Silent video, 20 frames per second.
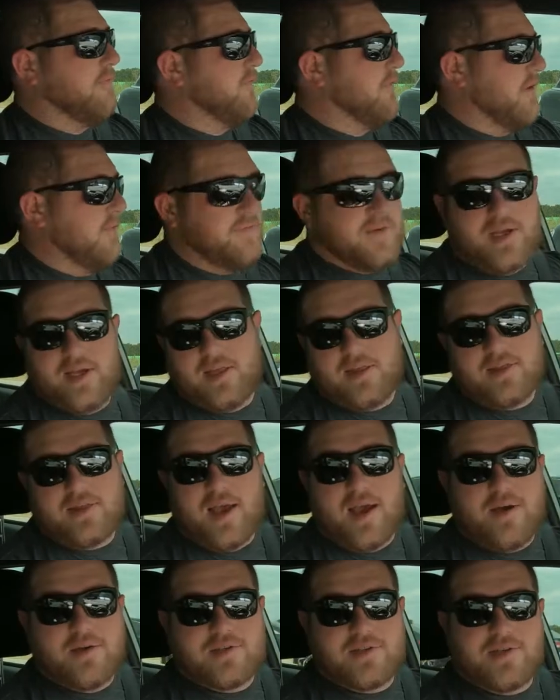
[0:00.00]

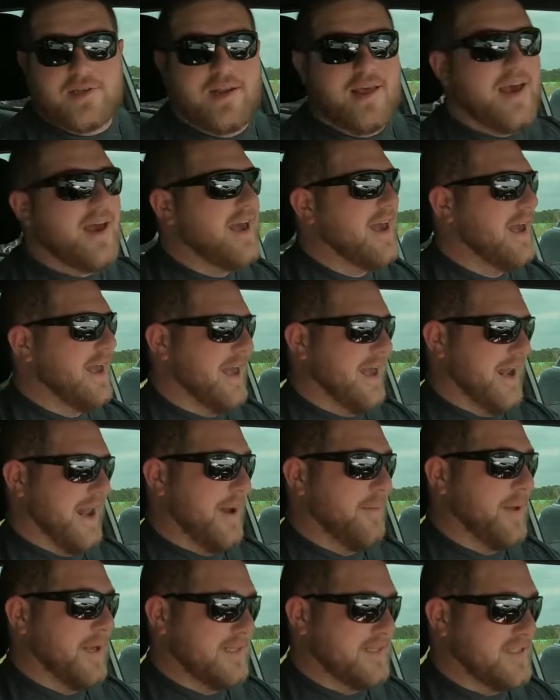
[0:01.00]
15,000, and
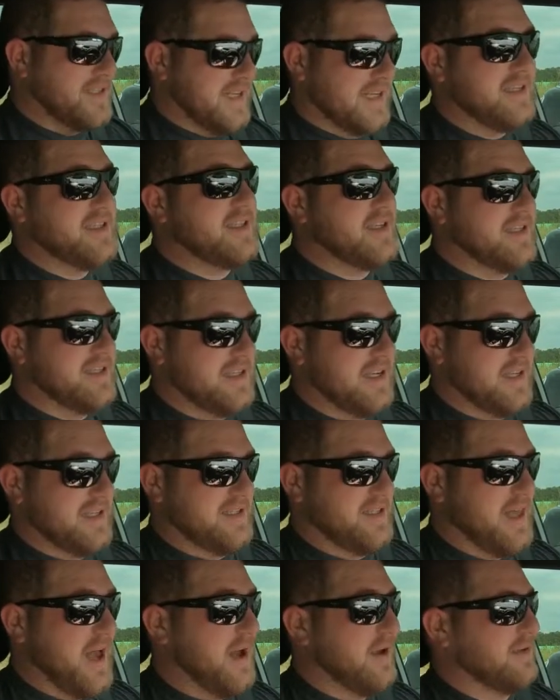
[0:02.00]
I'm at
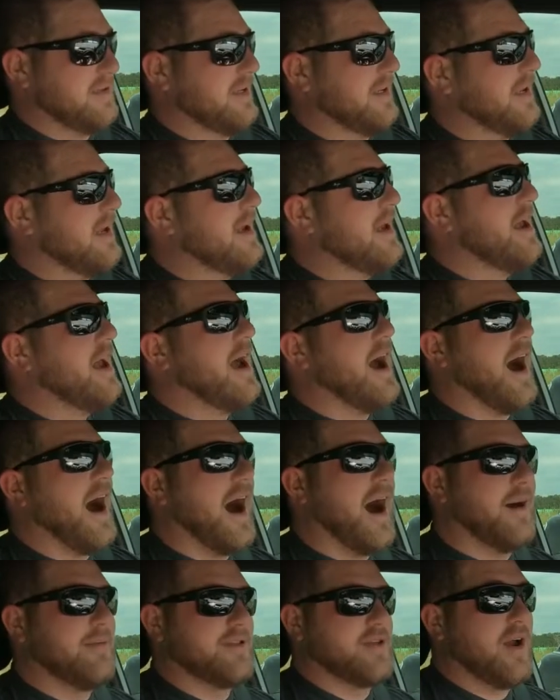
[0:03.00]
66,000.
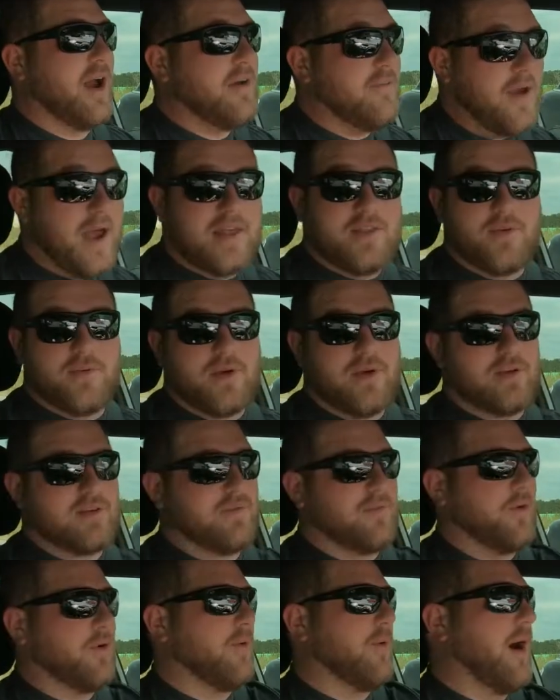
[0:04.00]
So I've had the
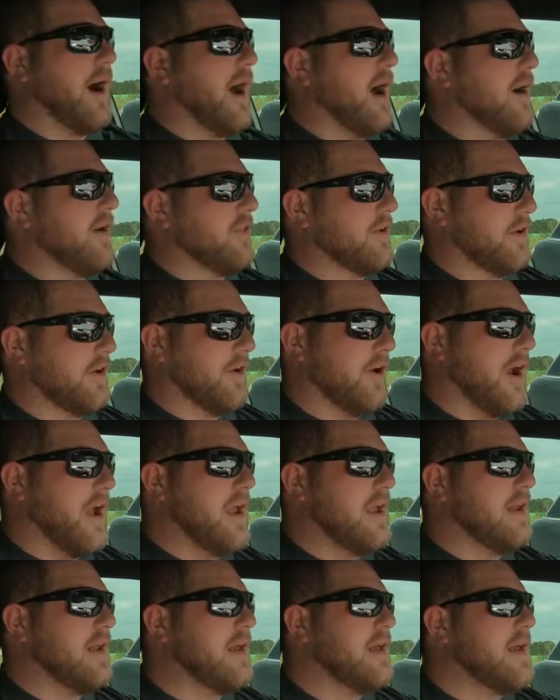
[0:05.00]
wheels for a while. They're
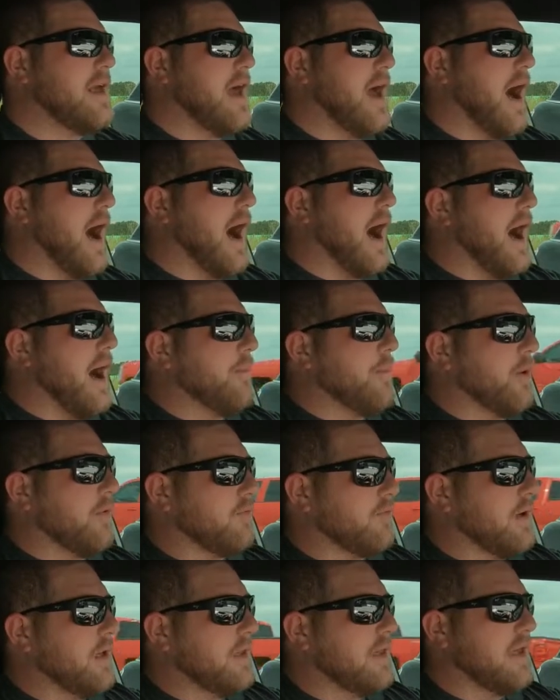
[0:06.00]
great.
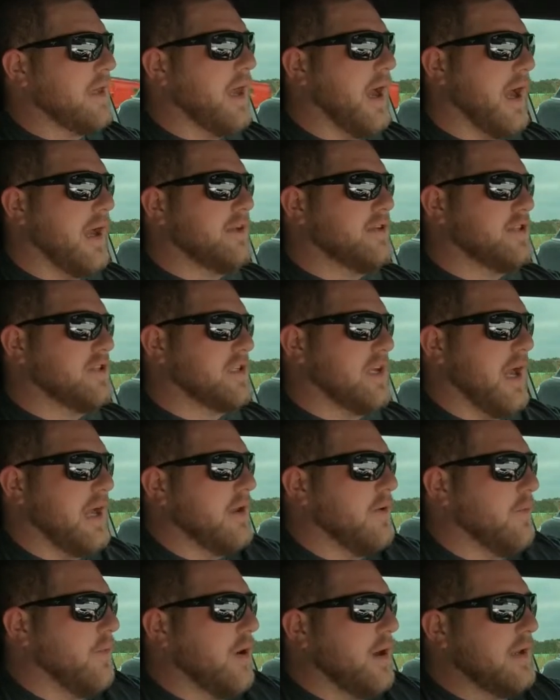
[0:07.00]
But really, I just
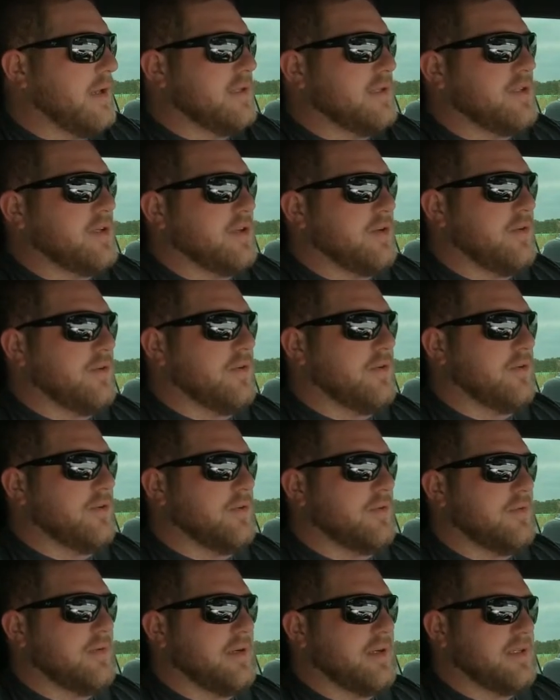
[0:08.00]
kind of wanted
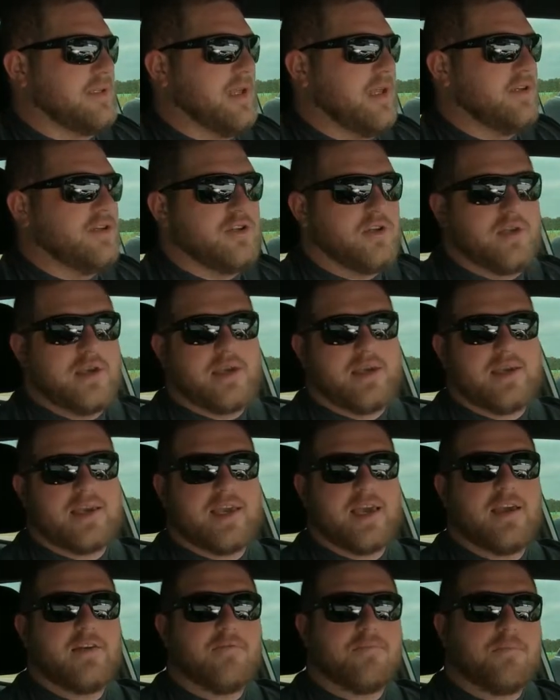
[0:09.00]
to essentially
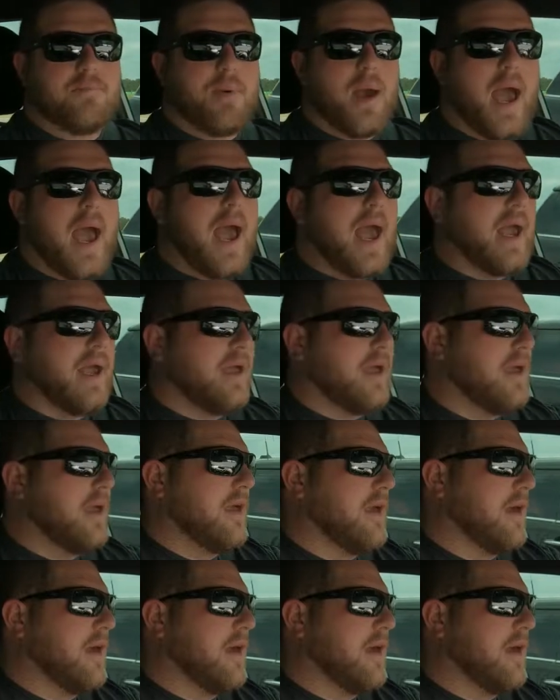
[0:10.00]
give back